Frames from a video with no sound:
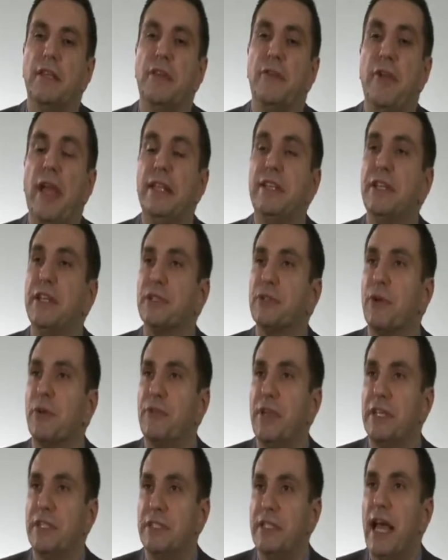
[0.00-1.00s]
the readiness of
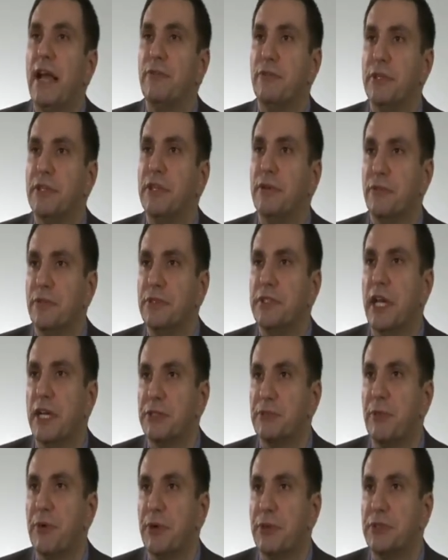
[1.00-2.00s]
their staff at different
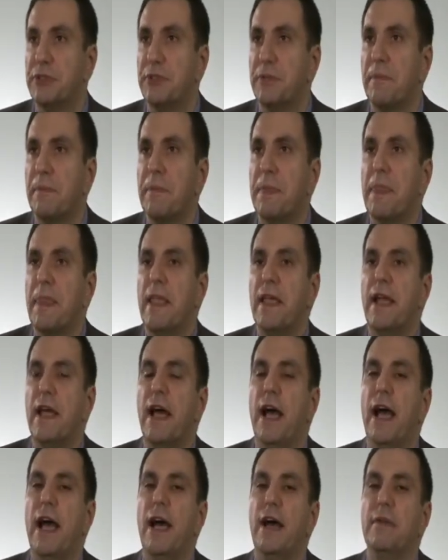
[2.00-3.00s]
touch points.
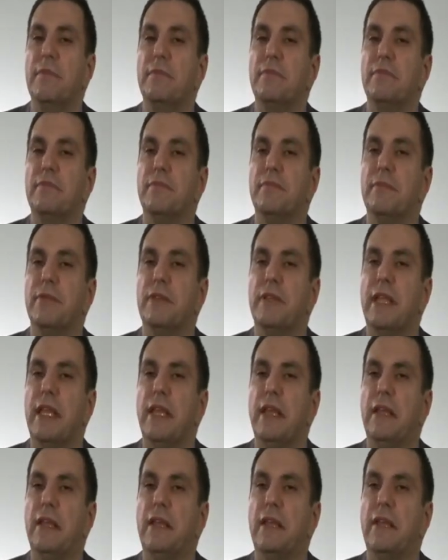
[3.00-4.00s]

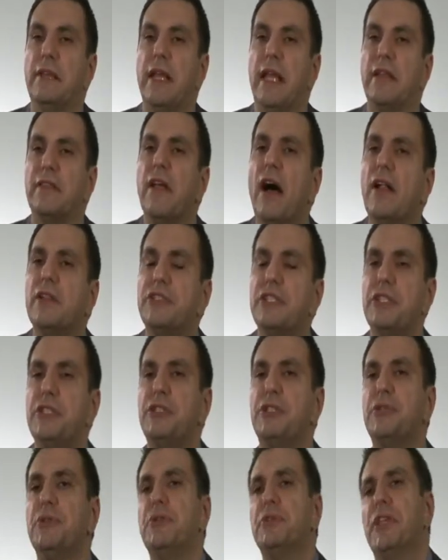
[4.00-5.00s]
The technology
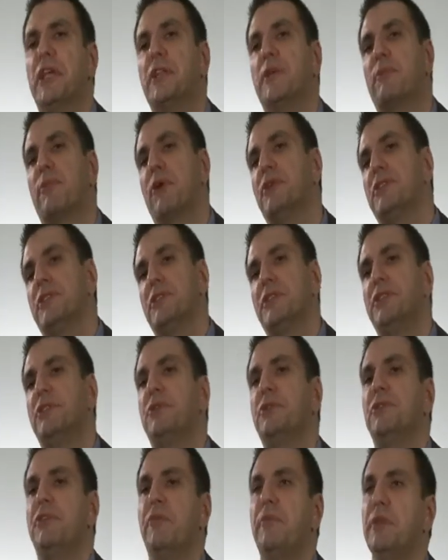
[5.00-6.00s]
issues and the process
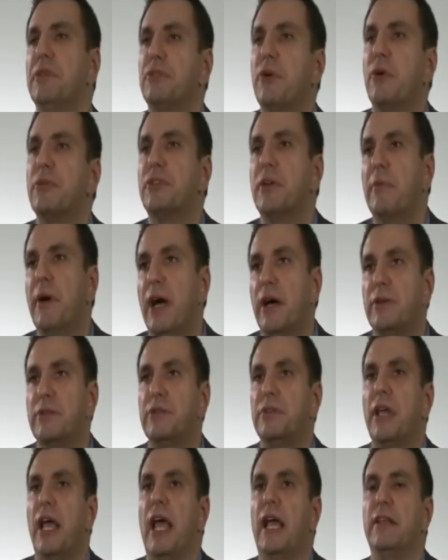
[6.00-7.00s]
issues have been talked
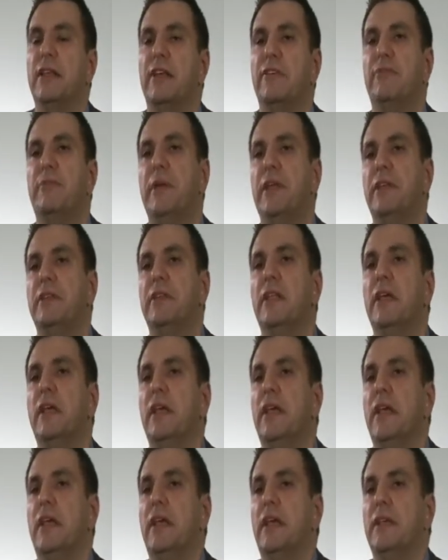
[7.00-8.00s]
about, and have been
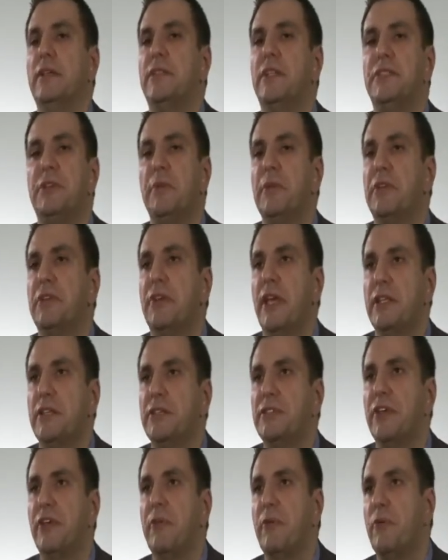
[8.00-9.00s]
system
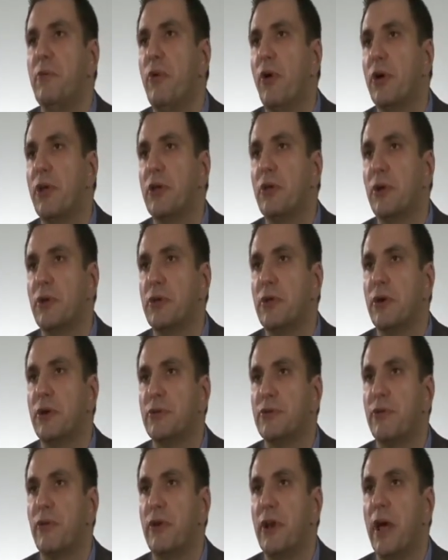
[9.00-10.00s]
integrators have been working on
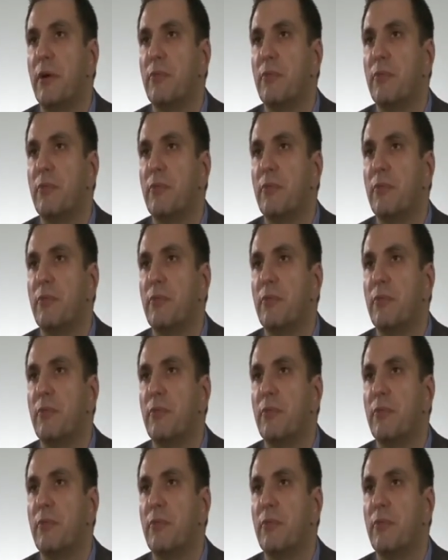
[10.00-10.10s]
those for a